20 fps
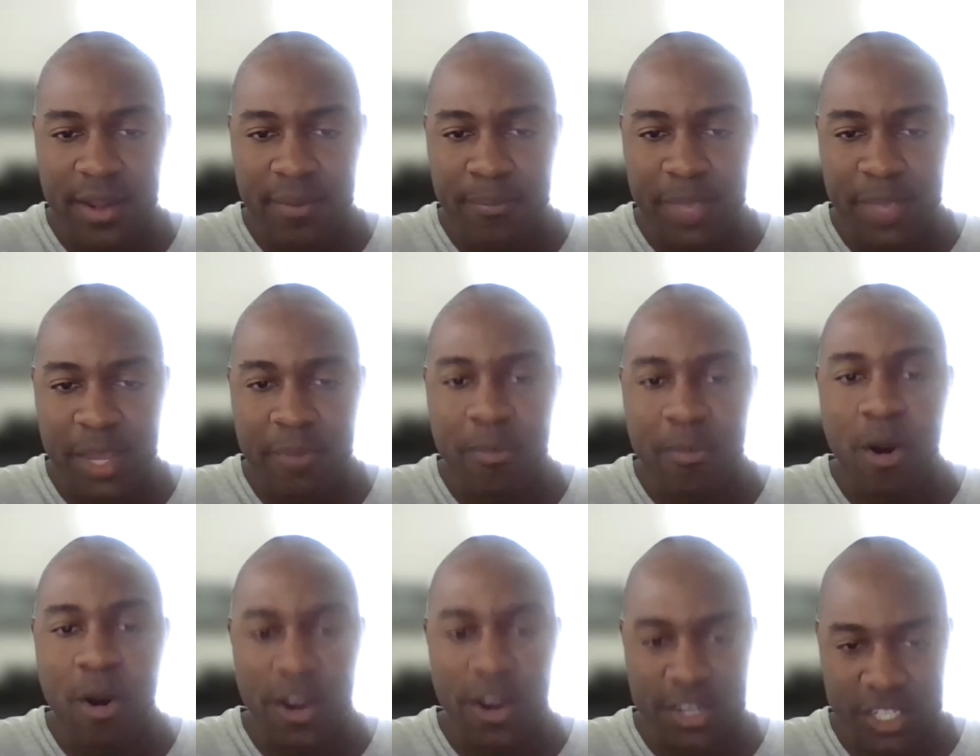mid
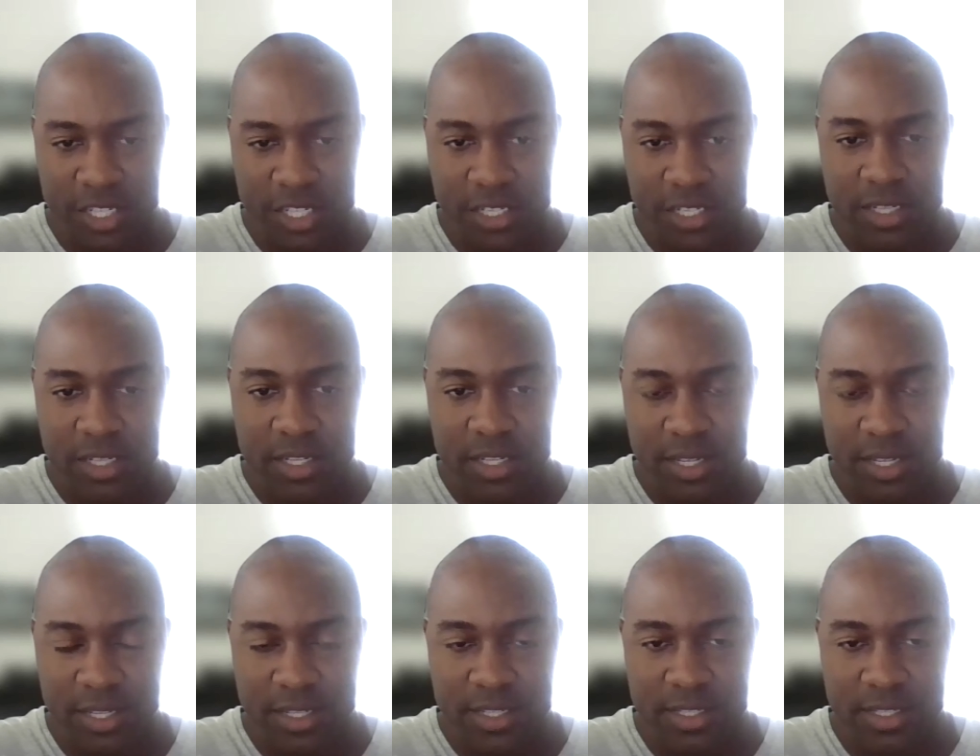March
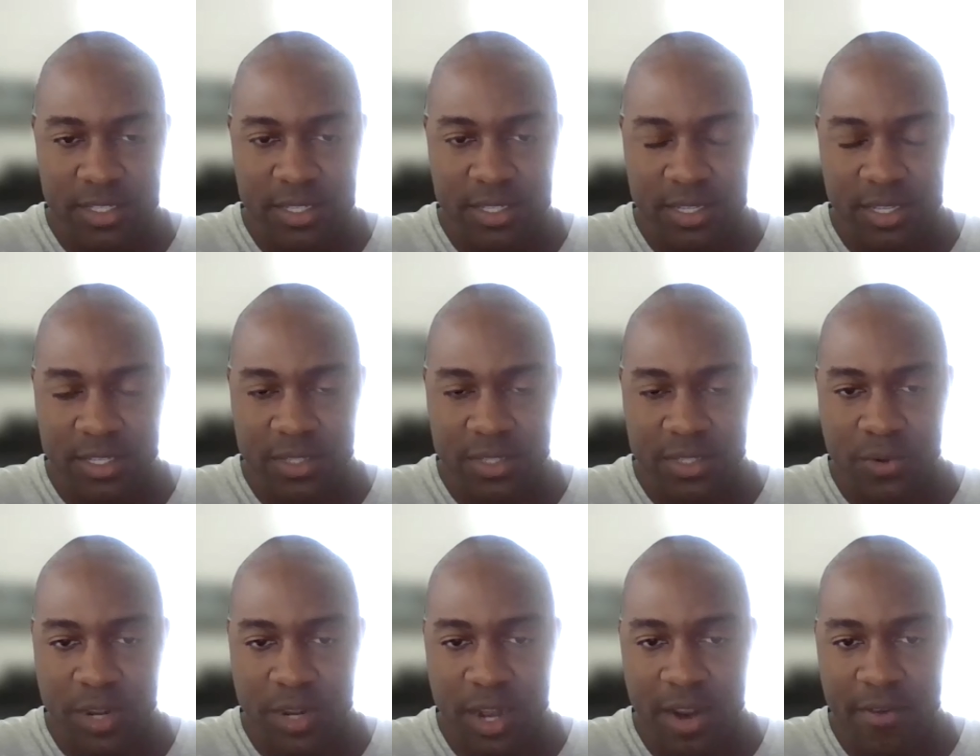is
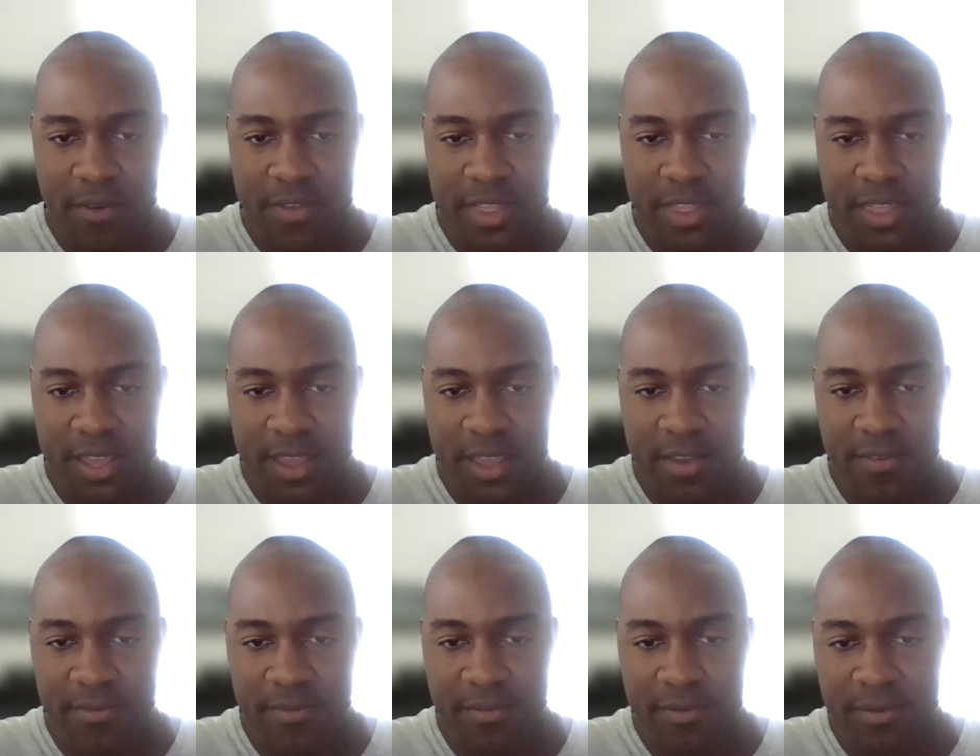when
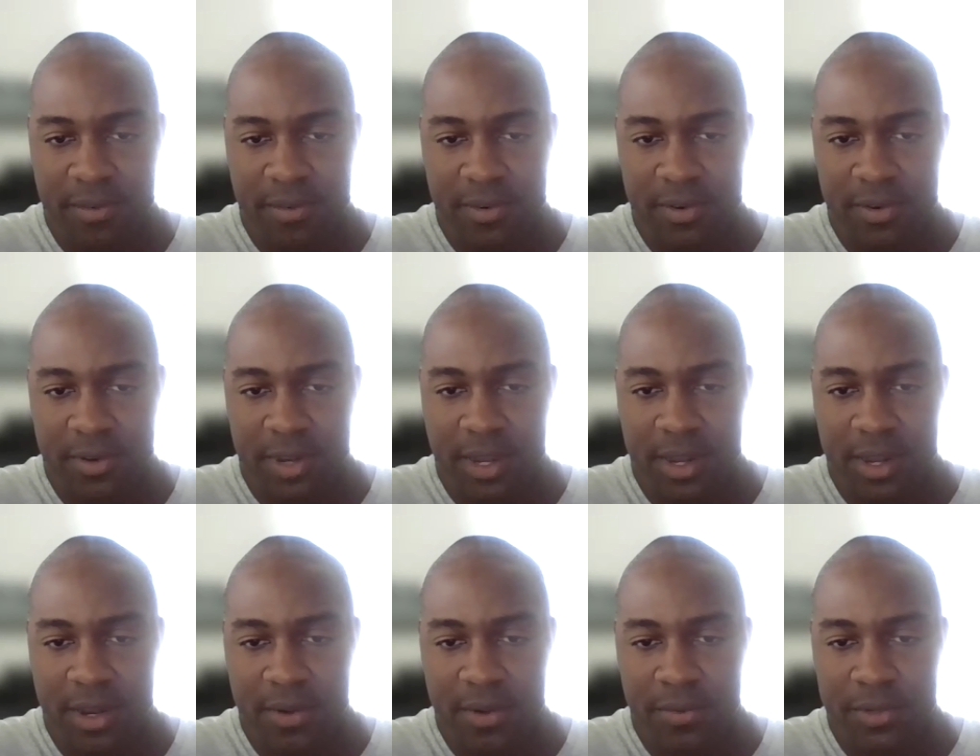everything
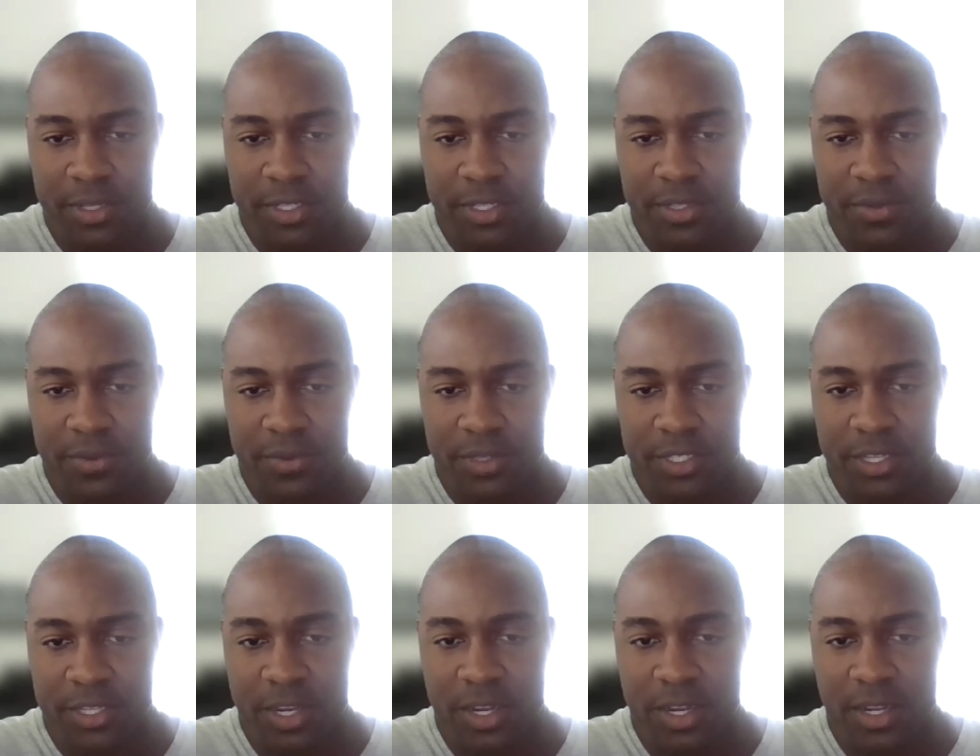was
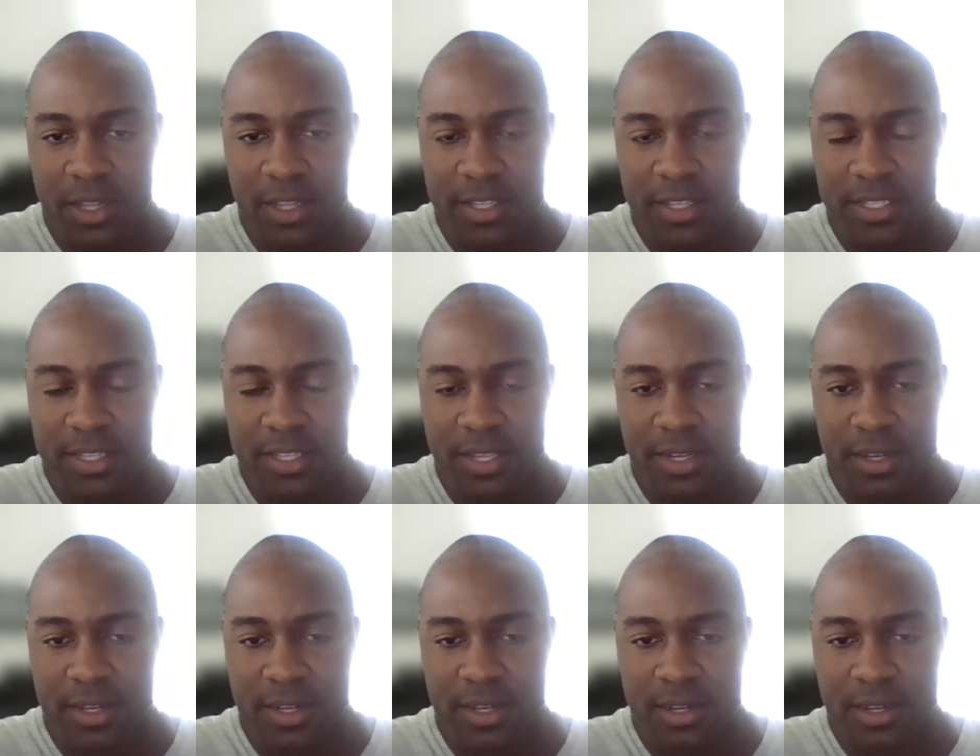
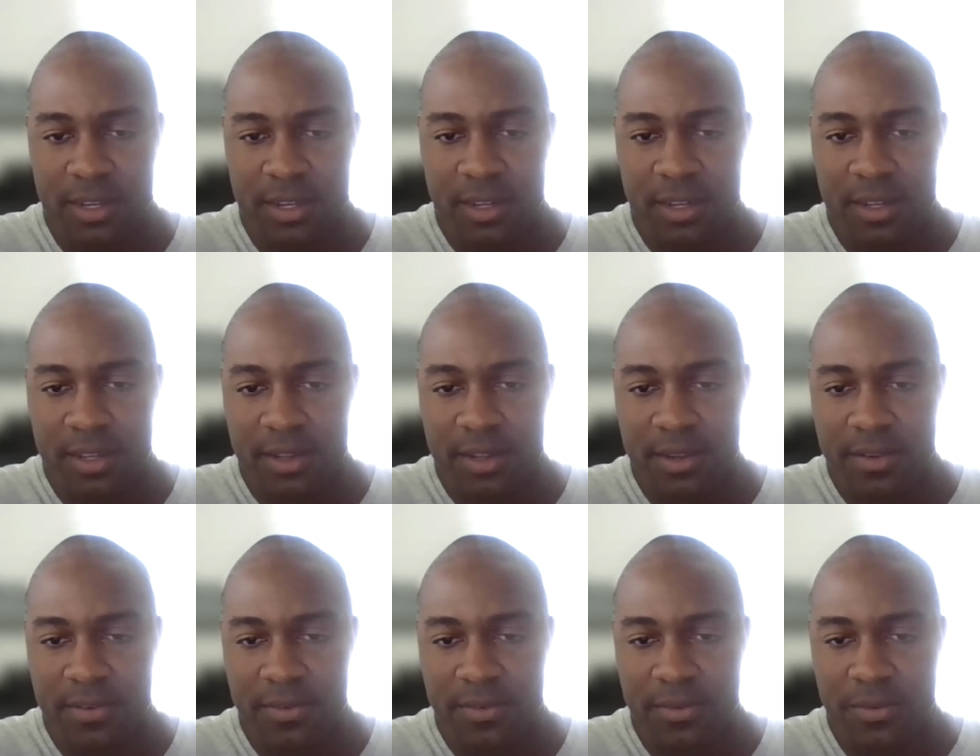listed,
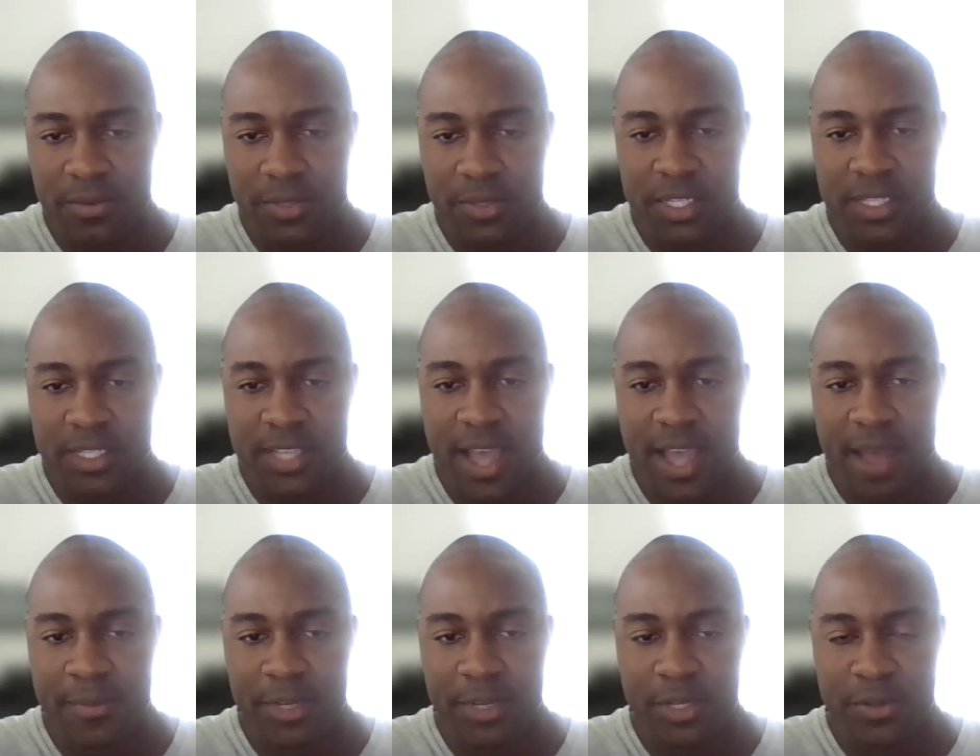was the
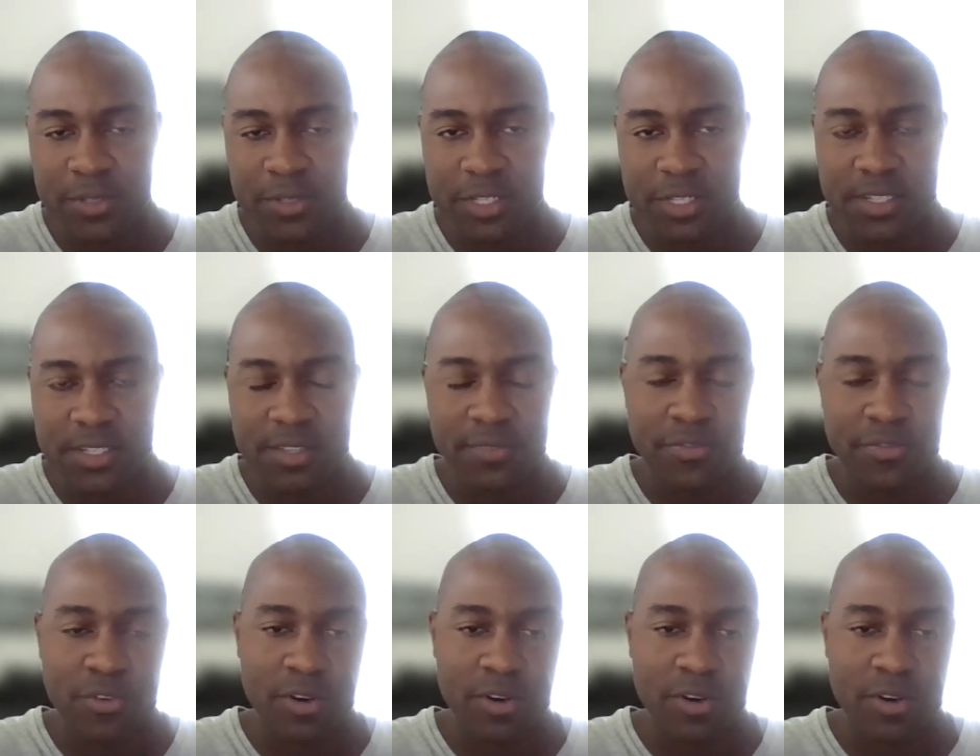time that it was listed for.